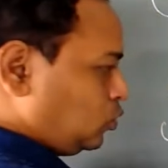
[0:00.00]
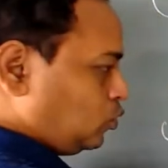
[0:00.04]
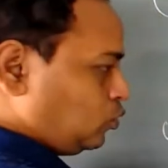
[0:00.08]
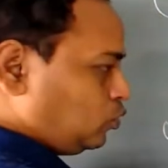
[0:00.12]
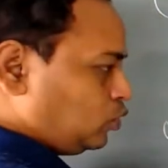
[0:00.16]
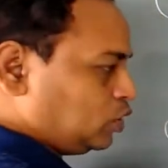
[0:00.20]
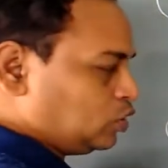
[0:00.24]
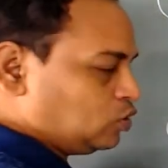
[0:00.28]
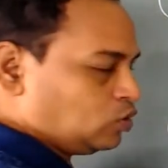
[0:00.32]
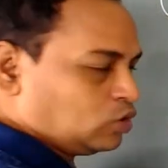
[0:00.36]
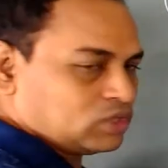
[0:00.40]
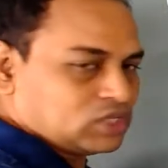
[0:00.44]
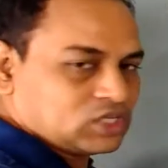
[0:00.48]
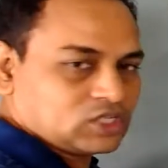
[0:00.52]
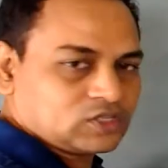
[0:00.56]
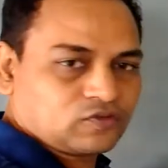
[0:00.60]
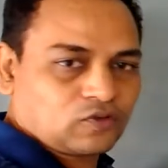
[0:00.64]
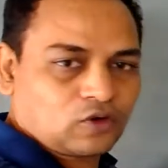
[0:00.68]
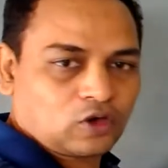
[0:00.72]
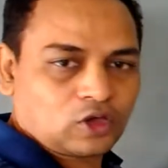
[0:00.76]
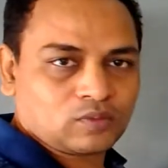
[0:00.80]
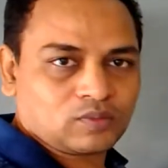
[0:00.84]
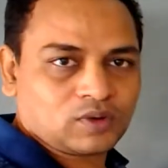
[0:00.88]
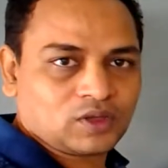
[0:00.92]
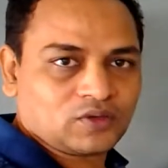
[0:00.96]
We know this
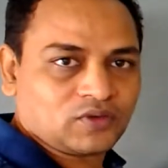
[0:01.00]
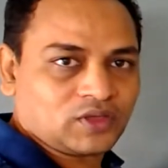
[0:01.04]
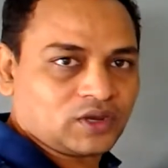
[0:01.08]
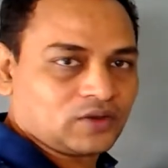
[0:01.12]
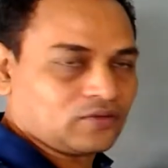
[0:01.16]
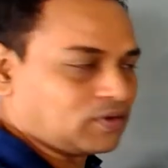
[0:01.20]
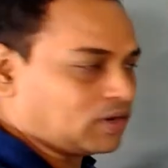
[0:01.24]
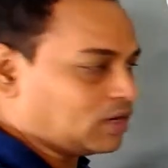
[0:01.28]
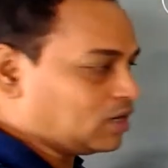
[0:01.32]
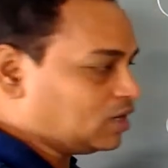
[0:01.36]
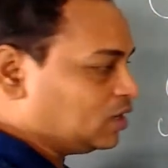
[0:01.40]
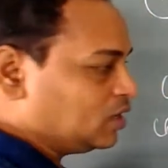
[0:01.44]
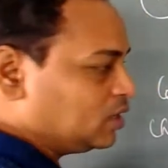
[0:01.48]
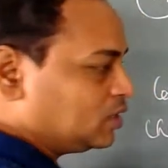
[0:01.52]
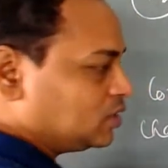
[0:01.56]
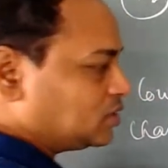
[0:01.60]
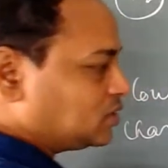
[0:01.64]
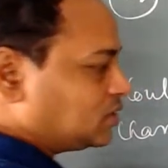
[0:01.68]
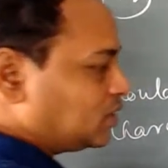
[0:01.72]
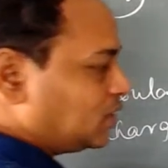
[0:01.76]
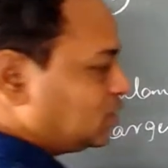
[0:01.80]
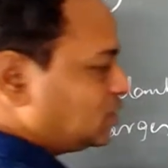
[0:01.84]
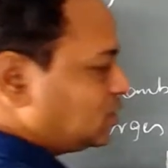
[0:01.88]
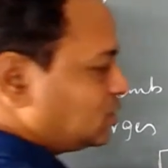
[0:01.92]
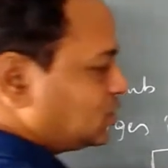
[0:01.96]
formula very well.
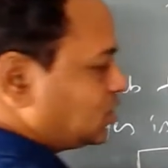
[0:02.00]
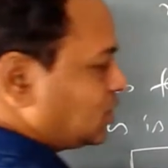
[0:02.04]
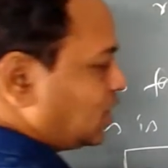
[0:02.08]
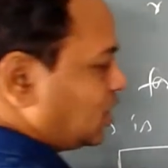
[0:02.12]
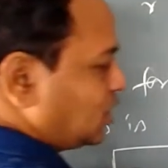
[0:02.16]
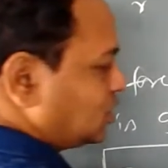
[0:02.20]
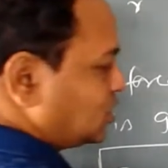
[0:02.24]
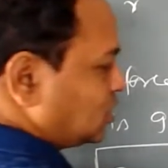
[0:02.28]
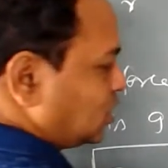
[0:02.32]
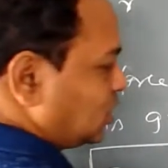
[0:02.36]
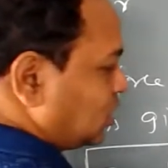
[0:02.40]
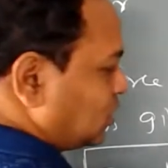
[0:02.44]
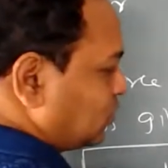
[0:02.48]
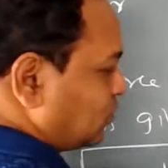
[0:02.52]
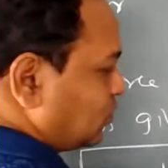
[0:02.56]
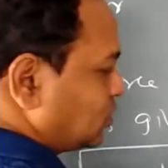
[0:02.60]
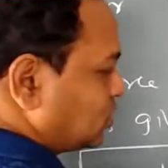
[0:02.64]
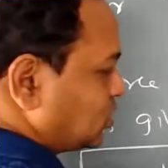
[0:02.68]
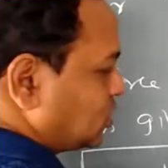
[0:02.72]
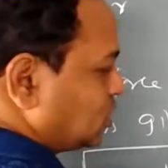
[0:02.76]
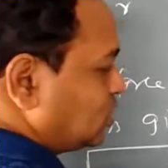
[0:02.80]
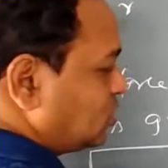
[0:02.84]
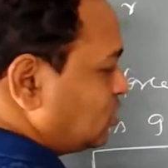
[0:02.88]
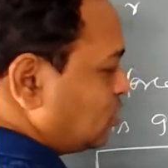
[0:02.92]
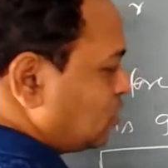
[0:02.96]
Say this as
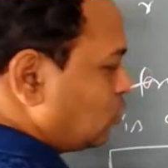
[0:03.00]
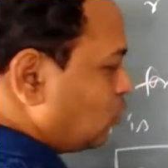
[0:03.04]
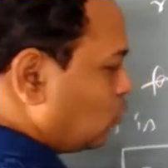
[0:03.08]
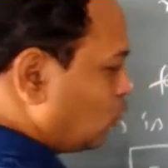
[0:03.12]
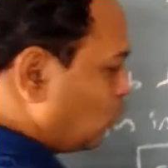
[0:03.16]
equation